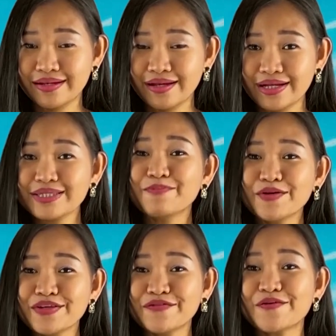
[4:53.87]
As
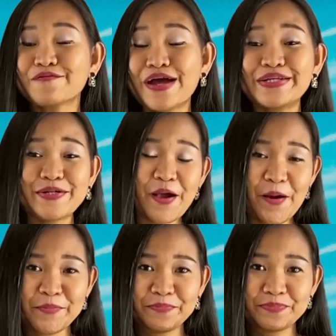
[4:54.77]
most of you already
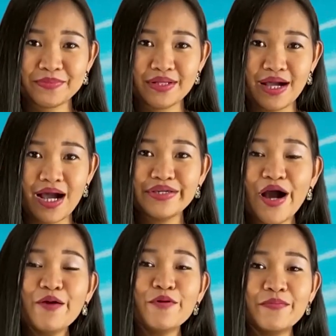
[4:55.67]
know, a
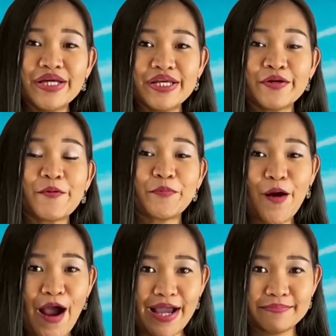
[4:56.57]
young woman in her
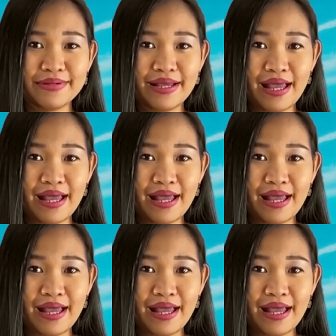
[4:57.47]
prime